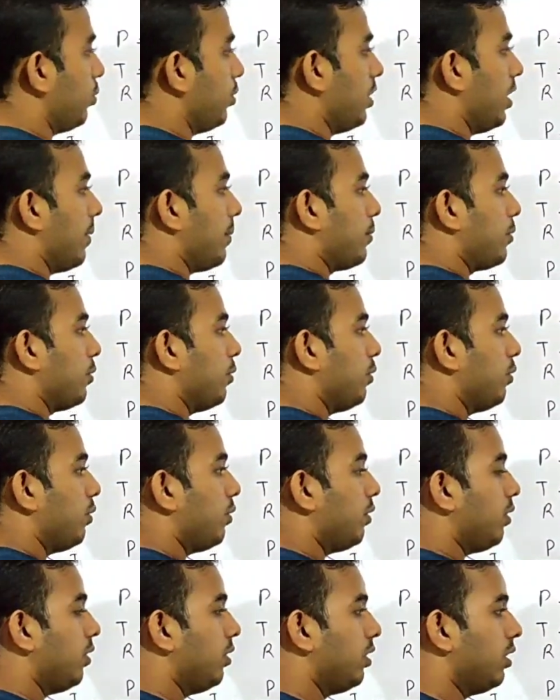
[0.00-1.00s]
we have
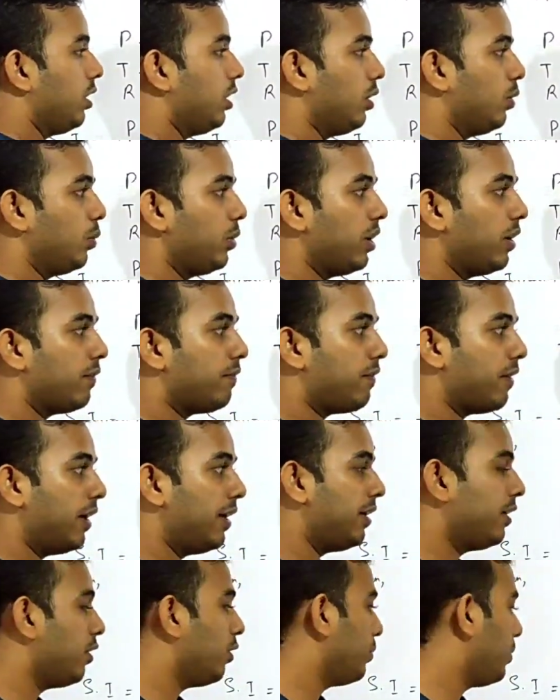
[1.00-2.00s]
to we have
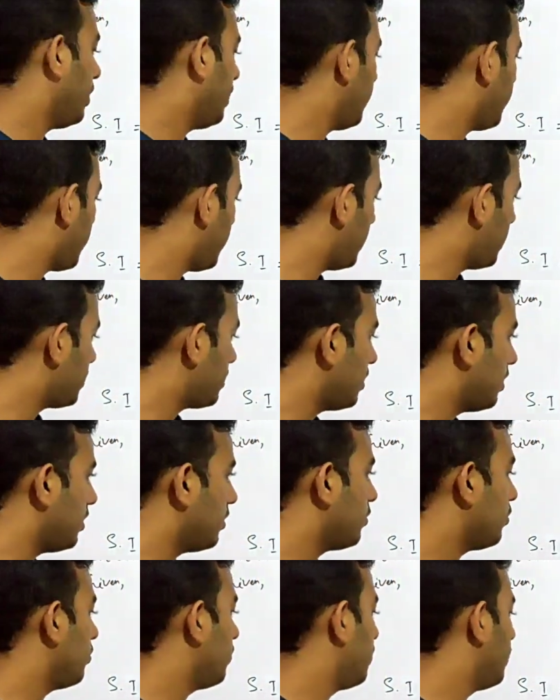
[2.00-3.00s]
find out interest
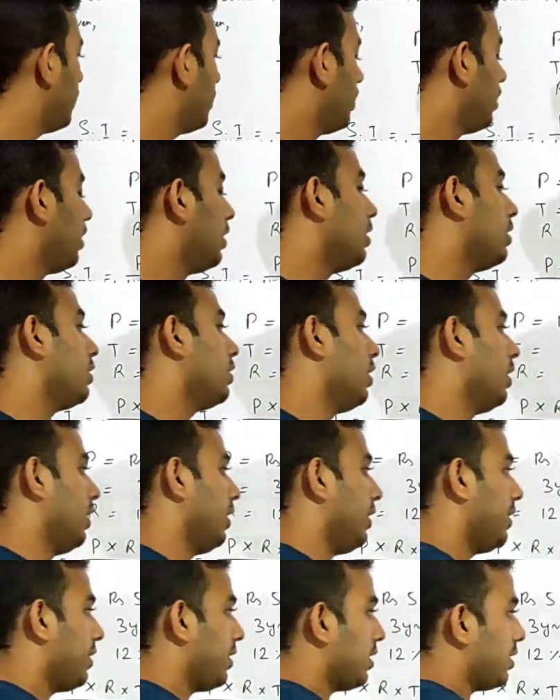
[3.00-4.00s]
as rupee,
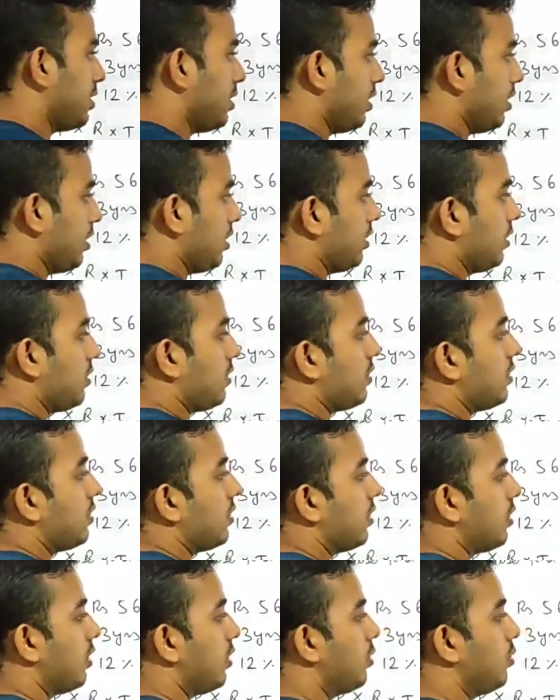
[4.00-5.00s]
interest is
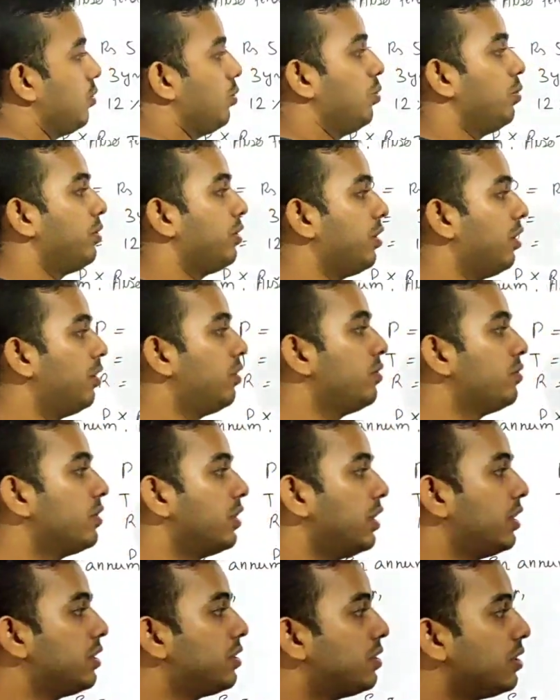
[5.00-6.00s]

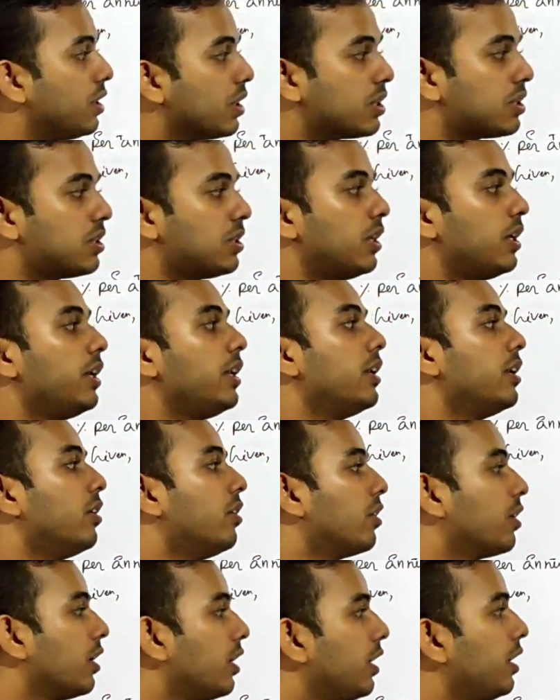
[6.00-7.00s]
2016.
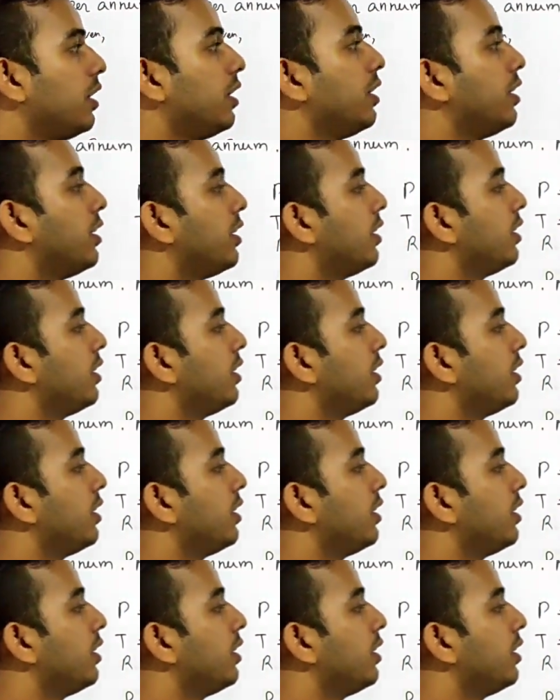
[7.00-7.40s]
Okay,